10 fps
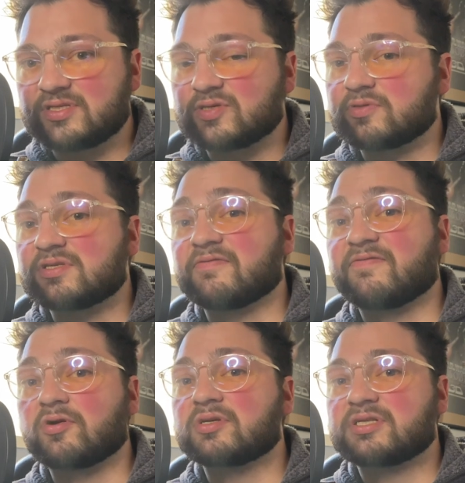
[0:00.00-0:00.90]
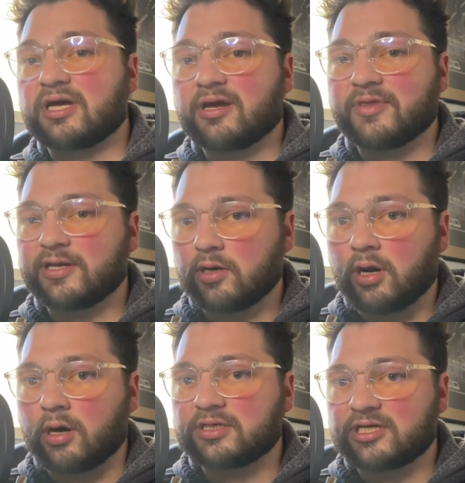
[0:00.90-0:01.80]
This was the first time that an
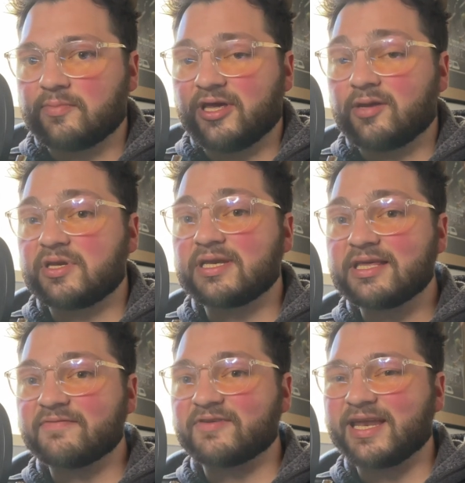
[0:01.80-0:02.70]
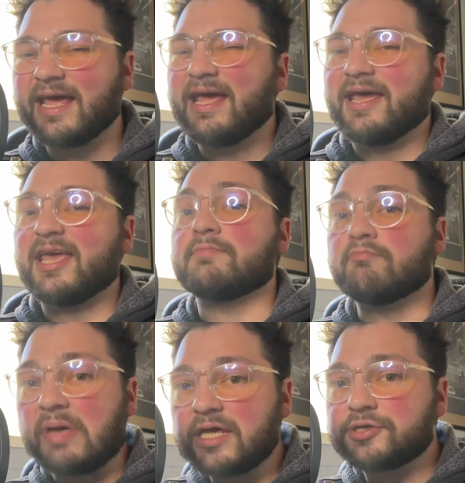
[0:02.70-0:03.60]
archetype had been given a
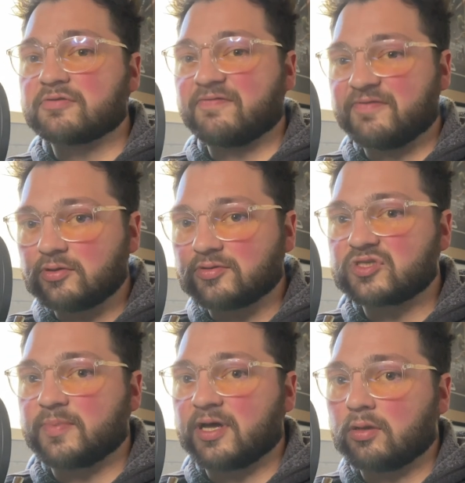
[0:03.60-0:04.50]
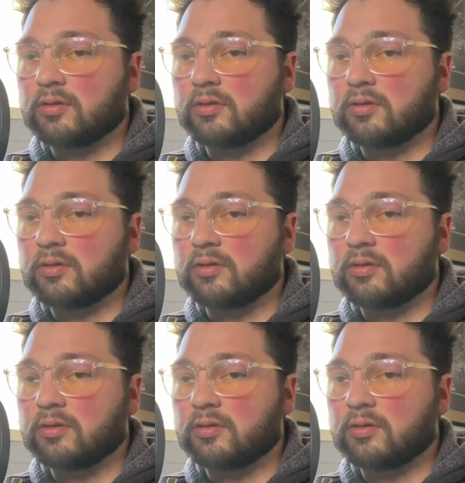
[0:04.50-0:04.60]
major field spell